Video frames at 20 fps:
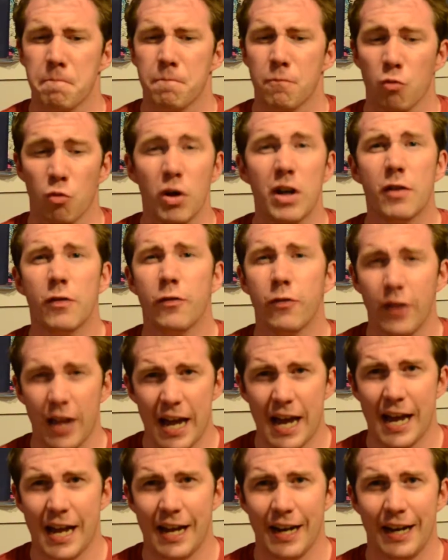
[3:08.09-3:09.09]
Rick
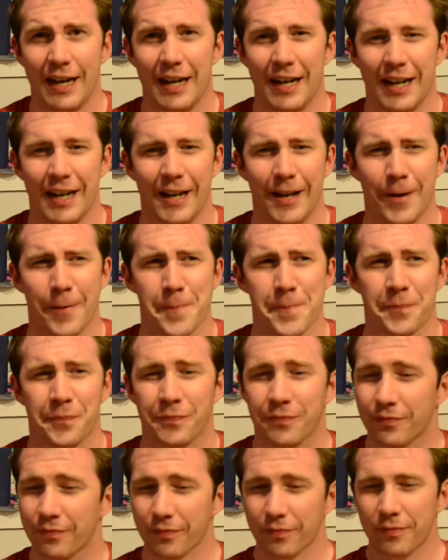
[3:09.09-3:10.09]
Flag, I'm
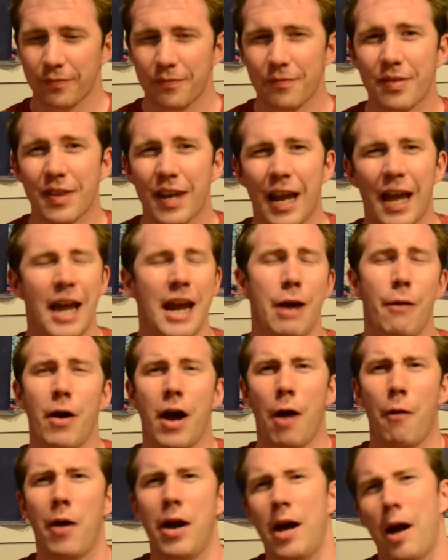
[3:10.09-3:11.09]

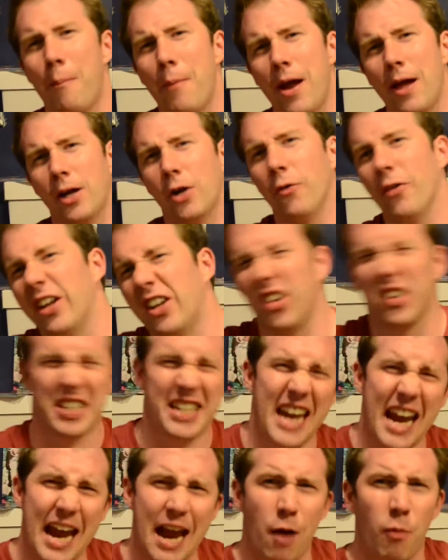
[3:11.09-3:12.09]
not going
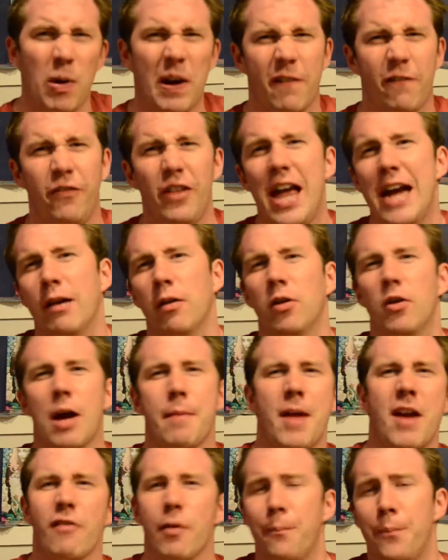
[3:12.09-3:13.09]
yeah, Rick Flag, I'll grab
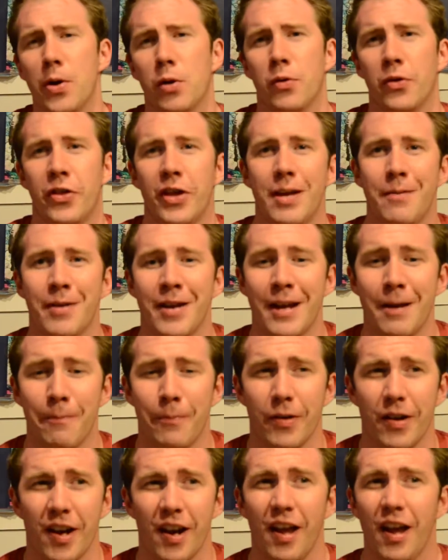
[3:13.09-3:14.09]
every book with him in it,
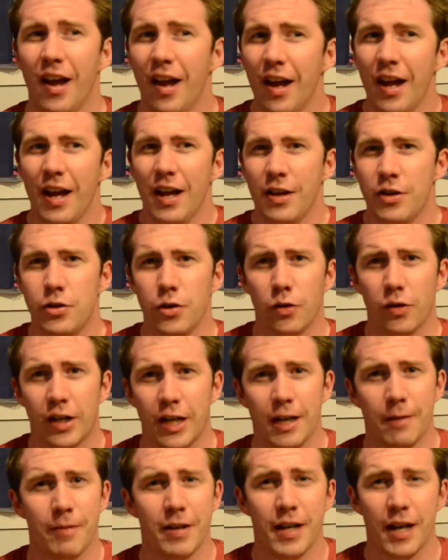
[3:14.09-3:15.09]
but Joel
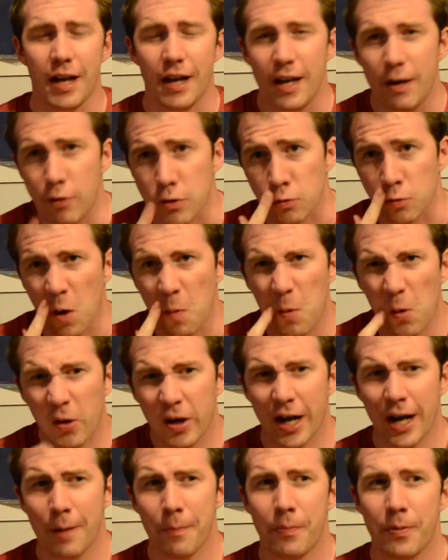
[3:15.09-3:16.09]
Kinnaman, he was
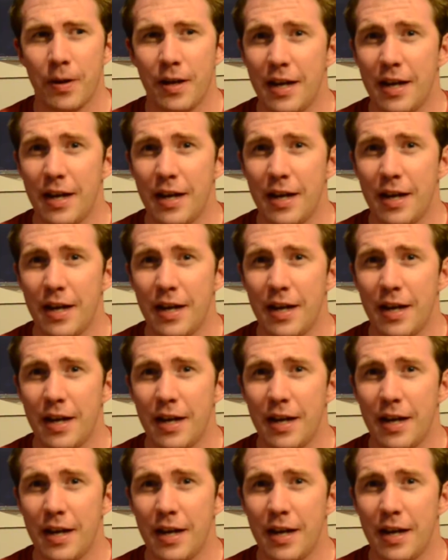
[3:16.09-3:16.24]
RoboCop.